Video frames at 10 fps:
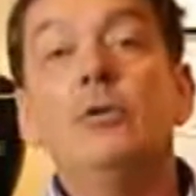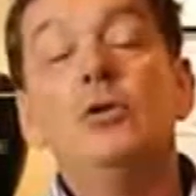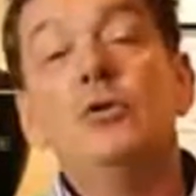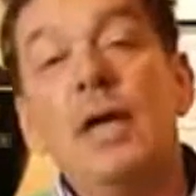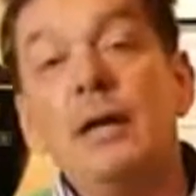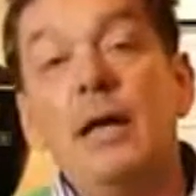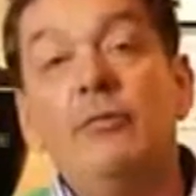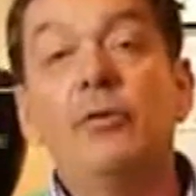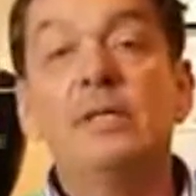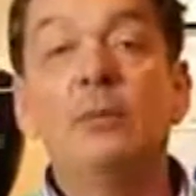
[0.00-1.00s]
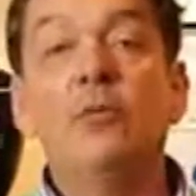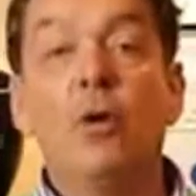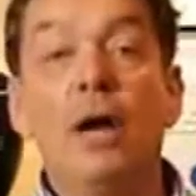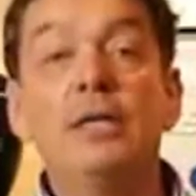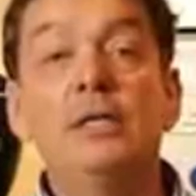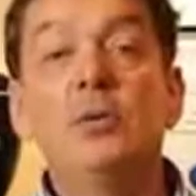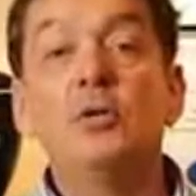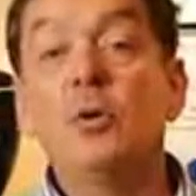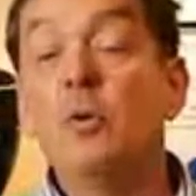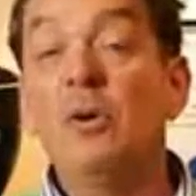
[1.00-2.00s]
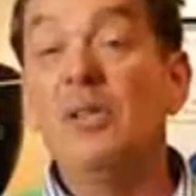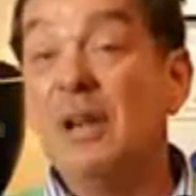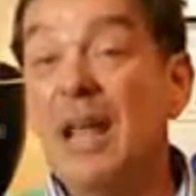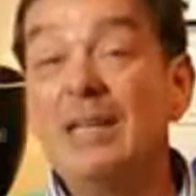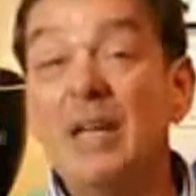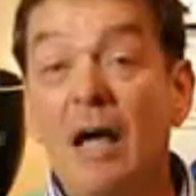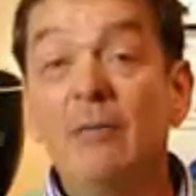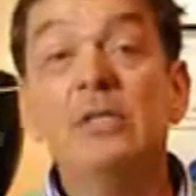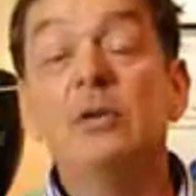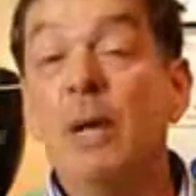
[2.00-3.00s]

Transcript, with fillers: You then have some varieties which we call the late harvest.